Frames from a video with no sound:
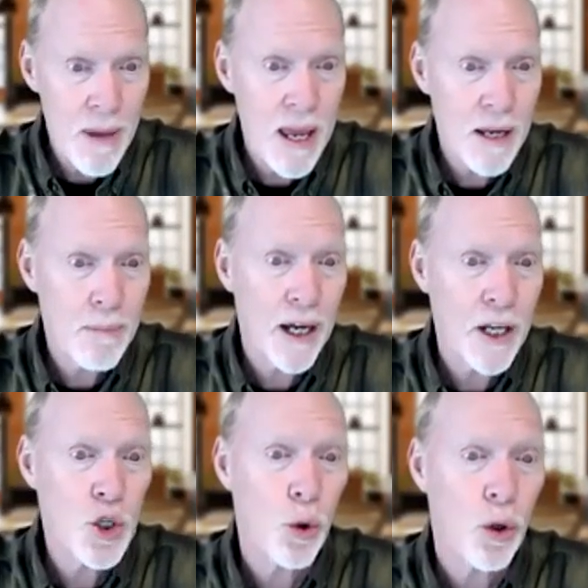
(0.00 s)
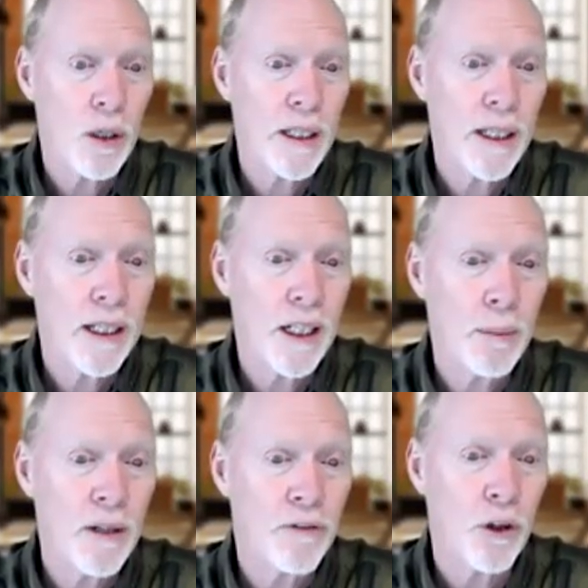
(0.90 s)
make my door a little
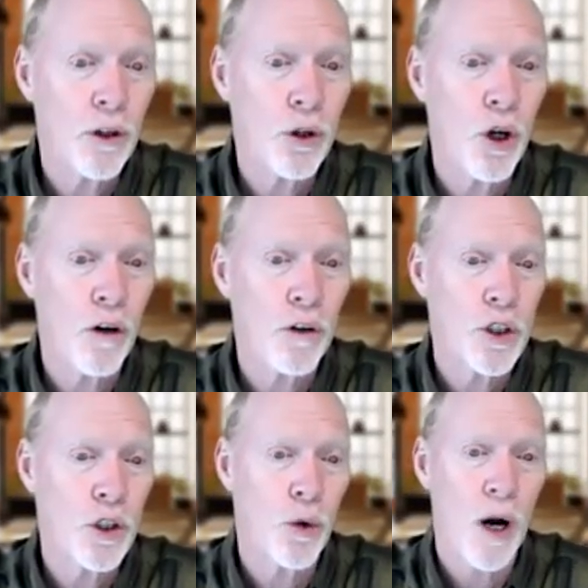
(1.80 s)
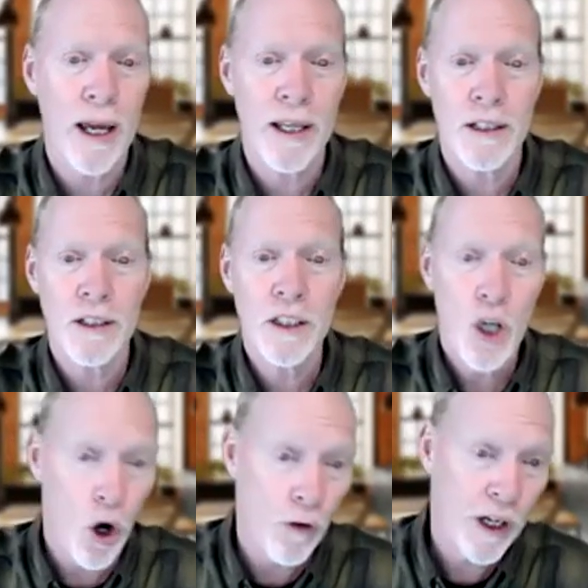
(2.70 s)
bit further over to the right
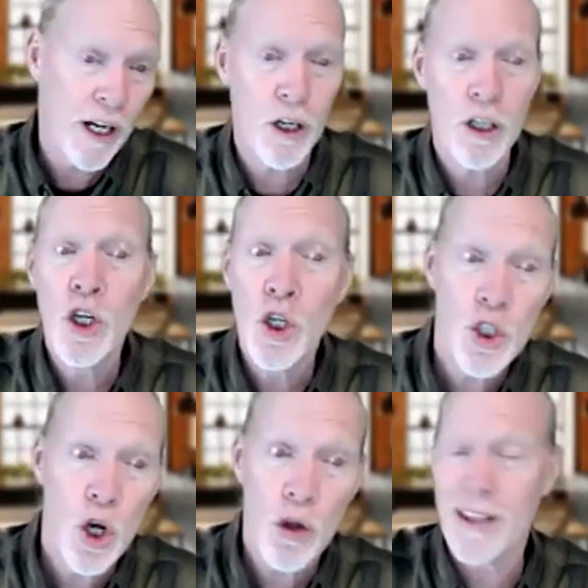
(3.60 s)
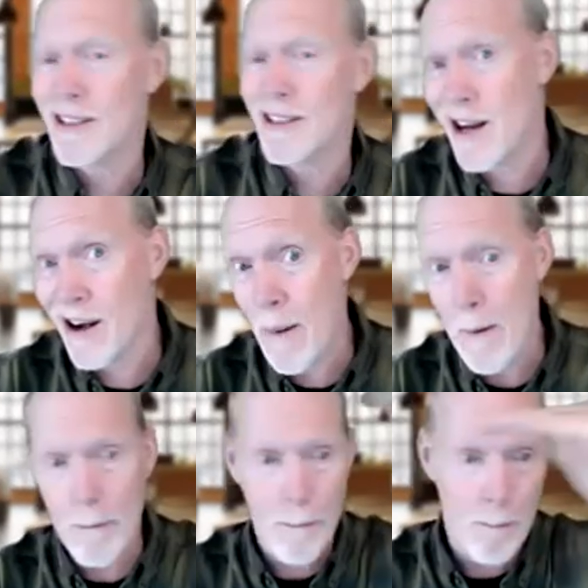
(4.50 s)
over here so that the
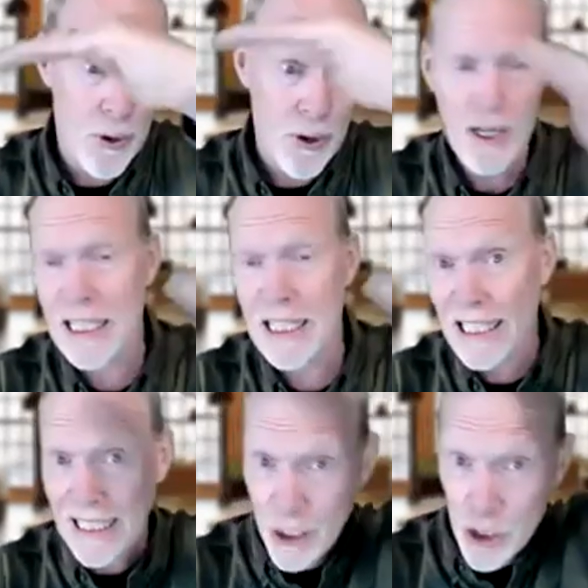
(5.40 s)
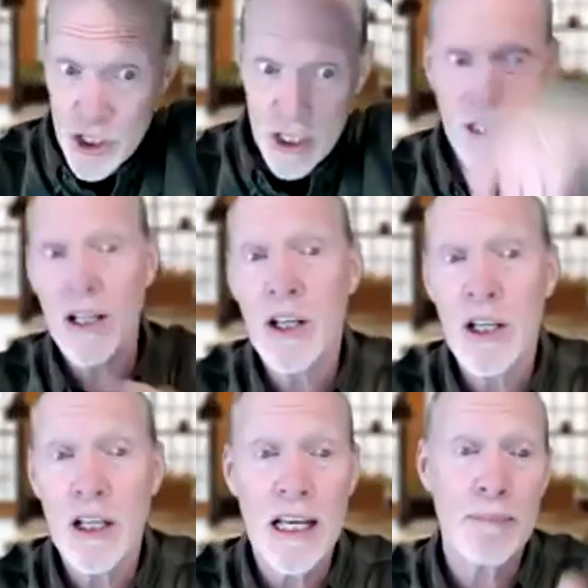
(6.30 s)
stair clears it
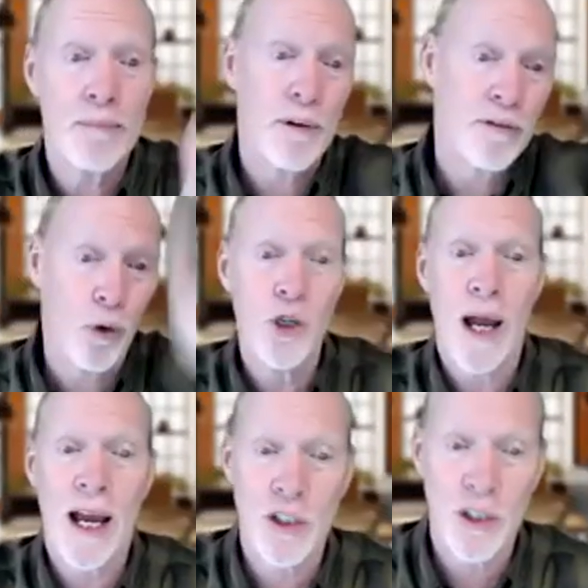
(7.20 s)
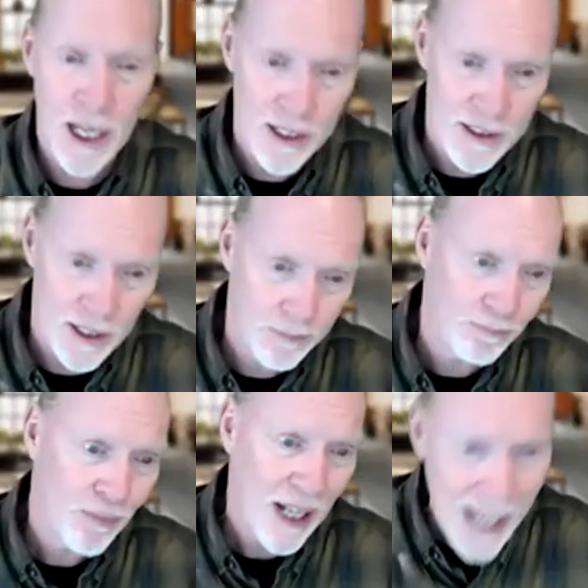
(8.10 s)
before you actually exit.
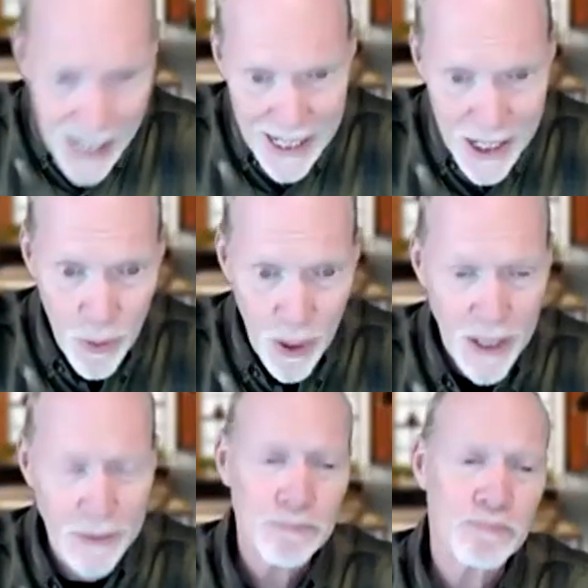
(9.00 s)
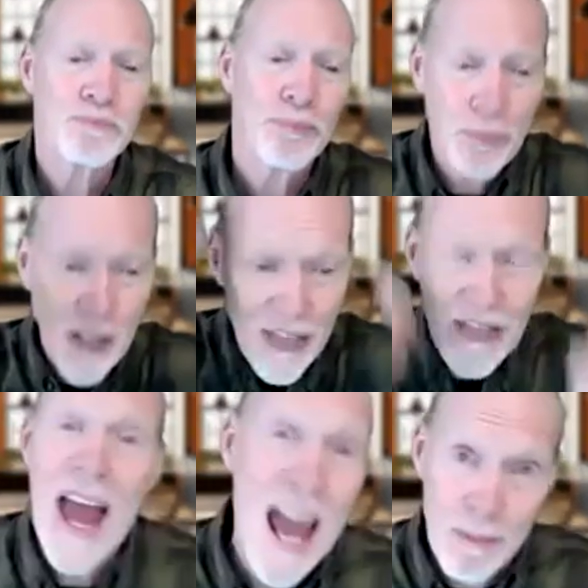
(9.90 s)
Anyway,
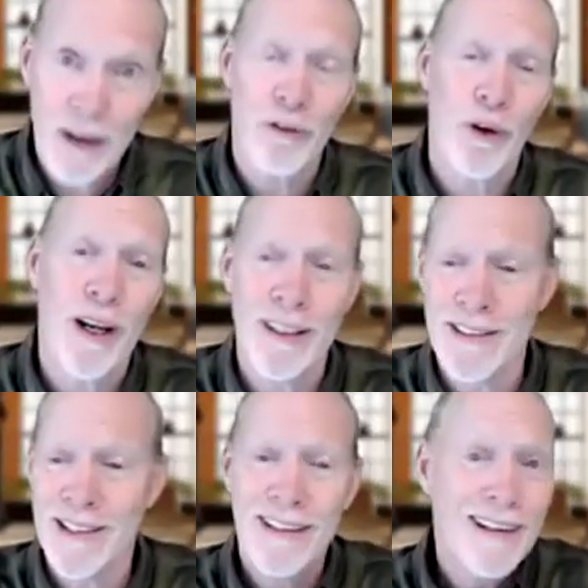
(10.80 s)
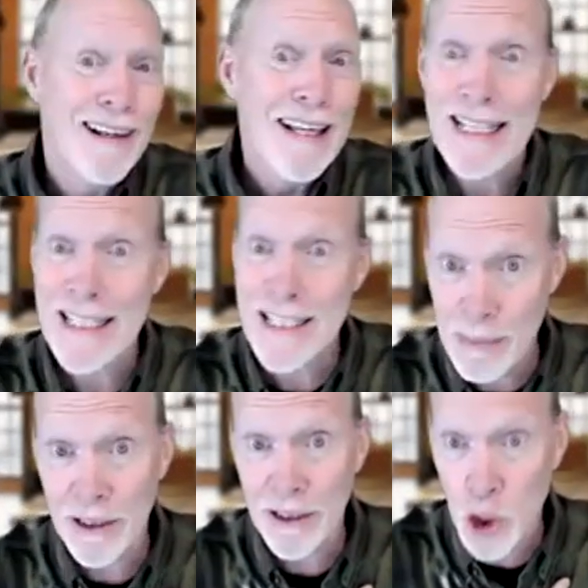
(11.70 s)
that, my friends, is
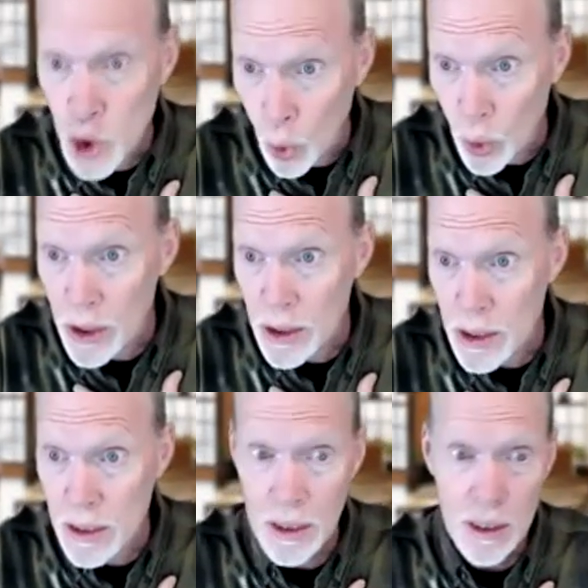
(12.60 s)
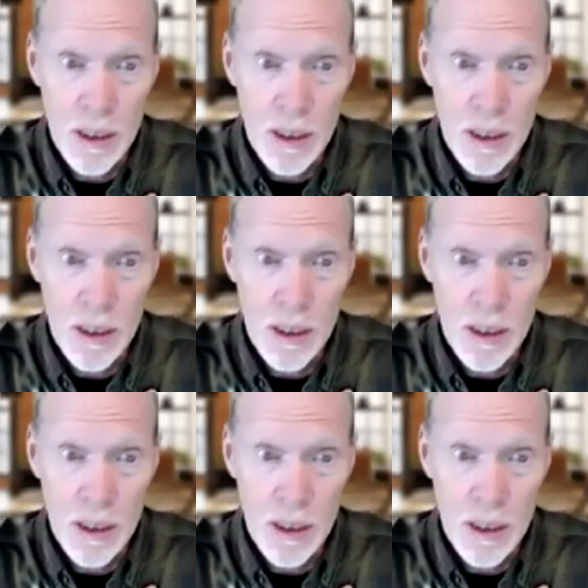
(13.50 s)
about the shortest,